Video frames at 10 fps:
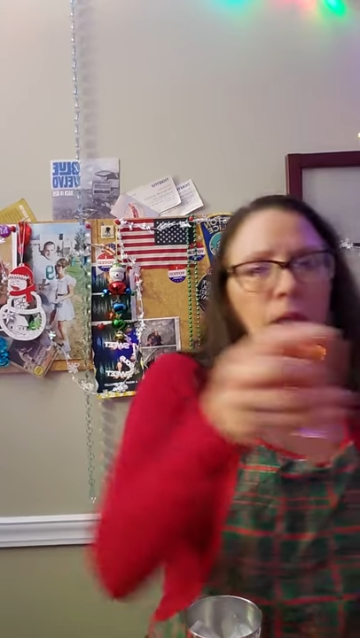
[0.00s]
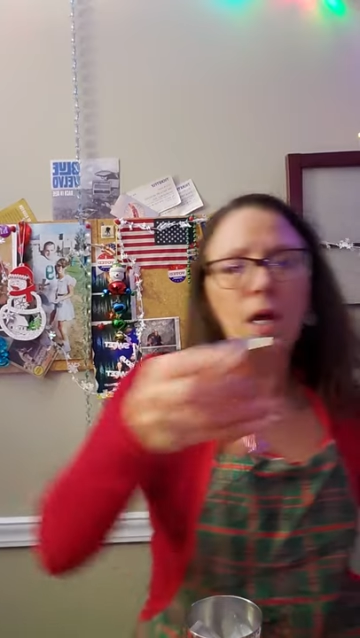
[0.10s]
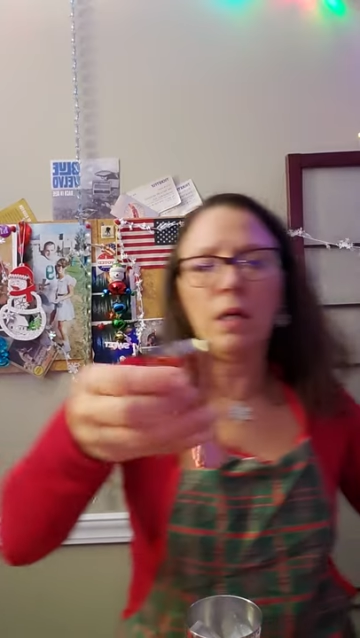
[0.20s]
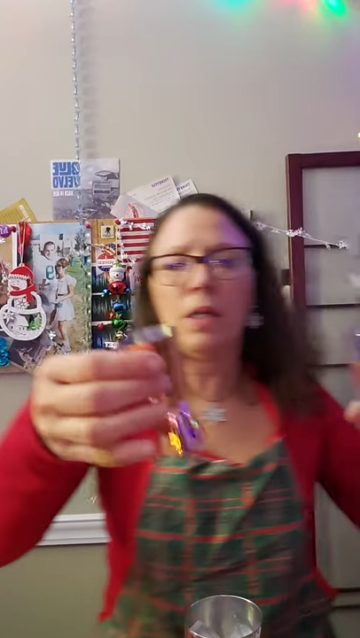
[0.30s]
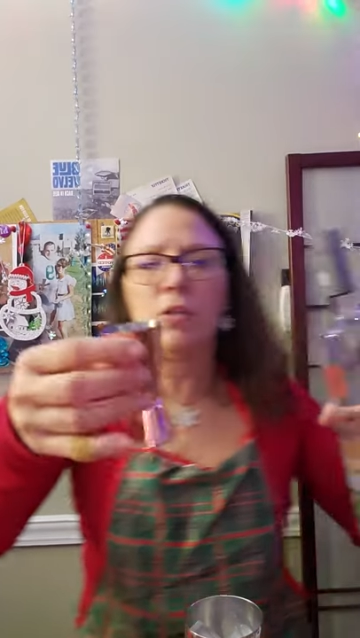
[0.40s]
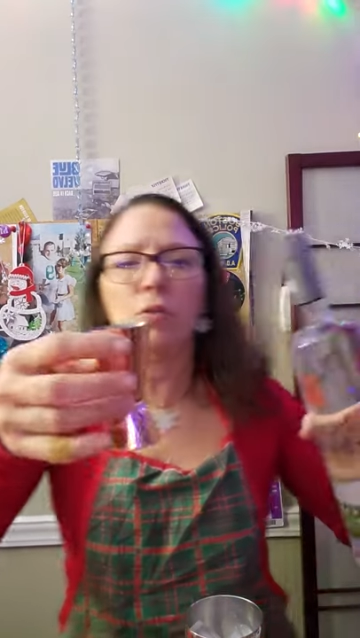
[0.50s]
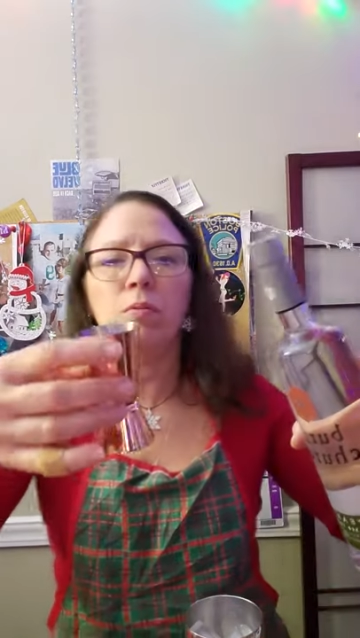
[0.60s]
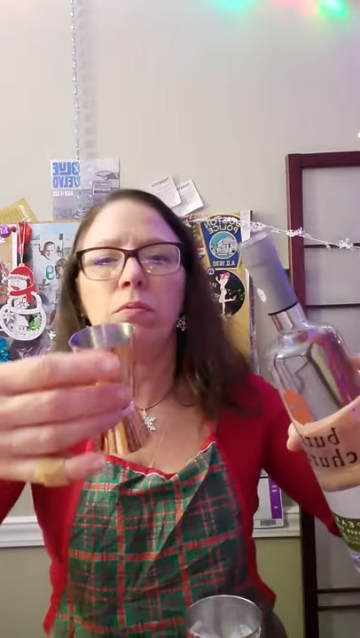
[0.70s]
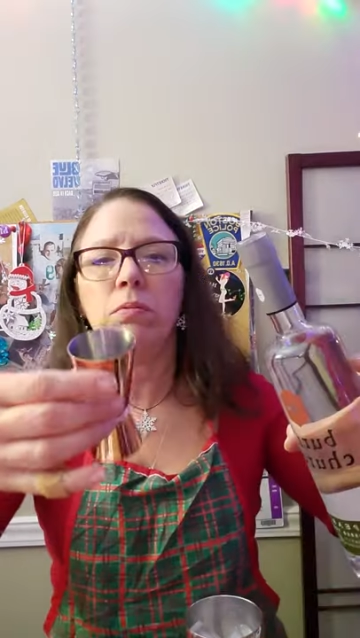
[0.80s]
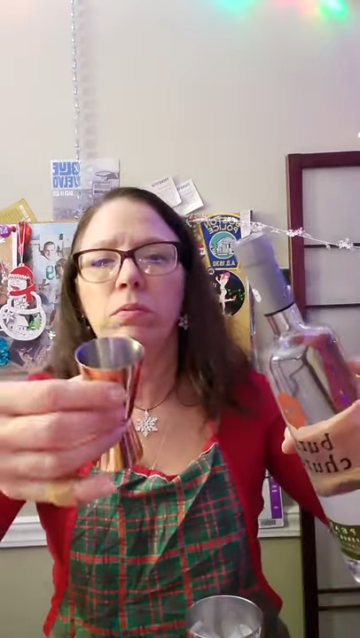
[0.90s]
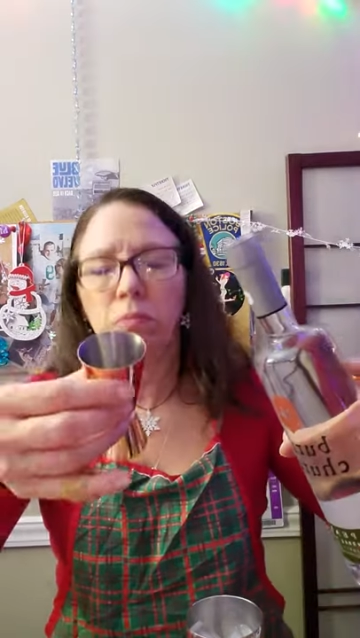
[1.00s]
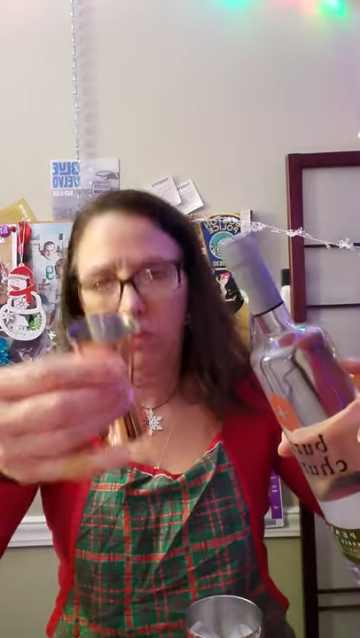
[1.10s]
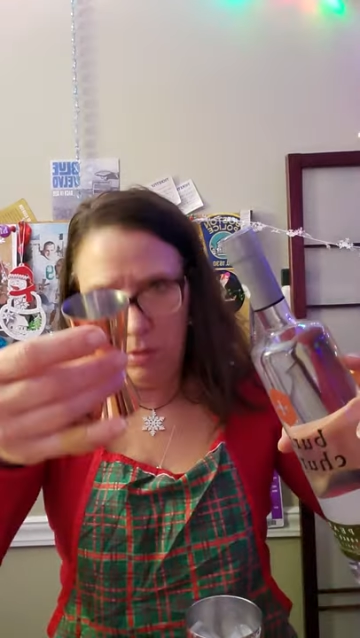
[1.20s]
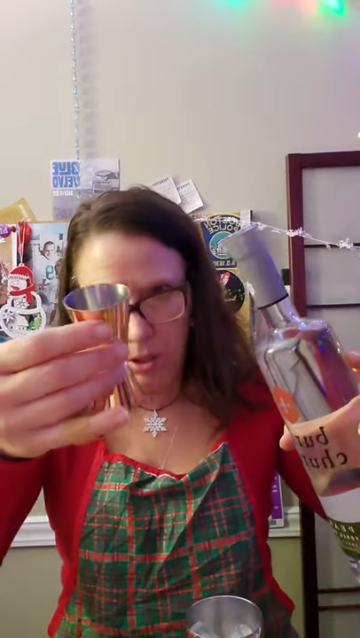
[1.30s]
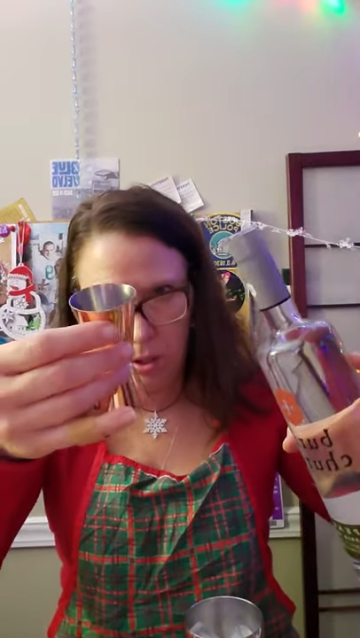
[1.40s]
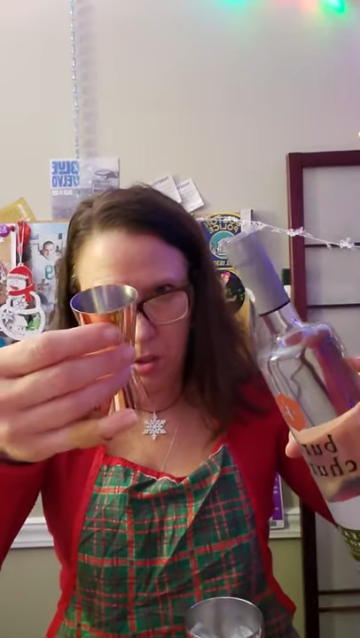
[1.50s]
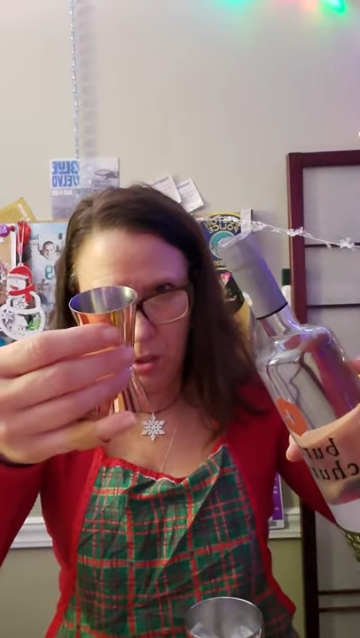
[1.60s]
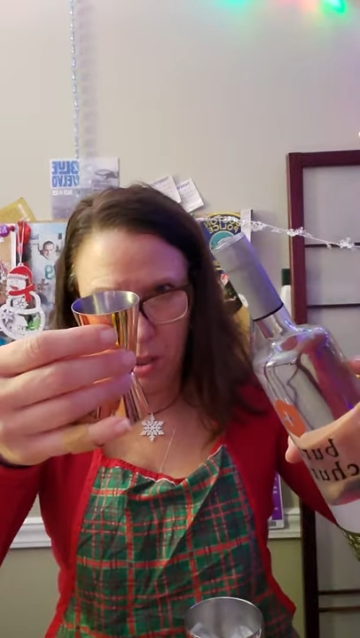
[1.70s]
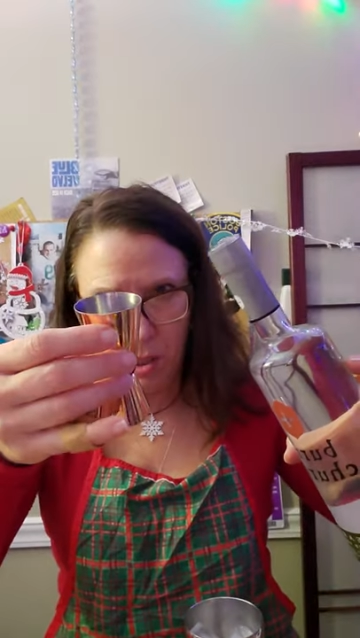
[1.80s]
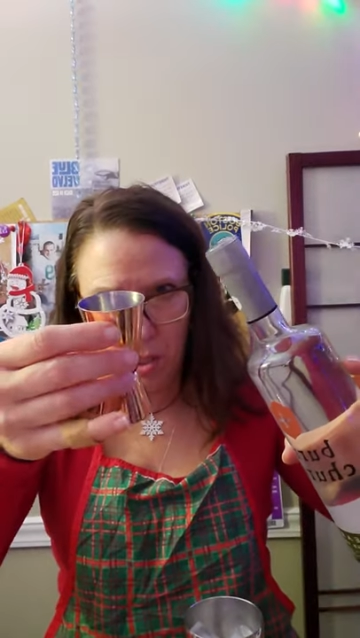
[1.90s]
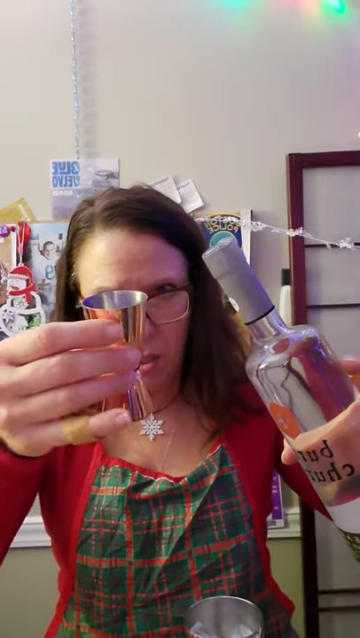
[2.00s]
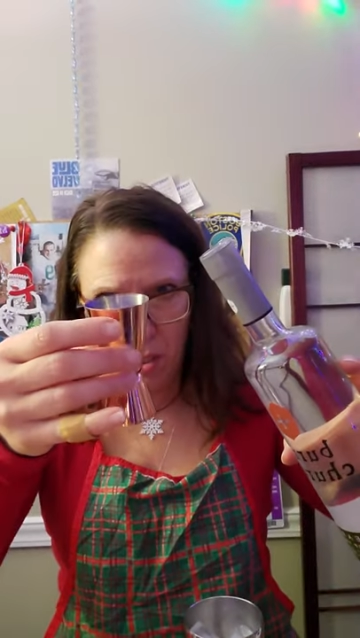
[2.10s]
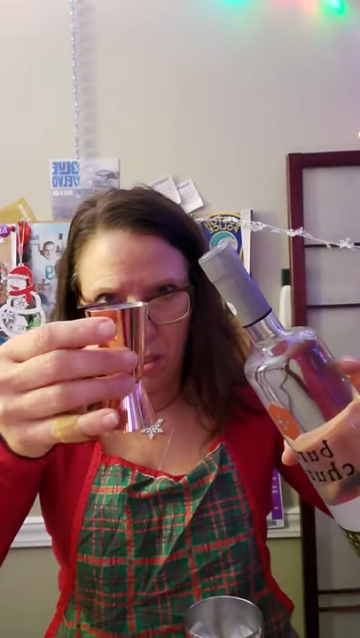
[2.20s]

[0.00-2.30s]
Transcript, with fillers: I'm going to do, let's see.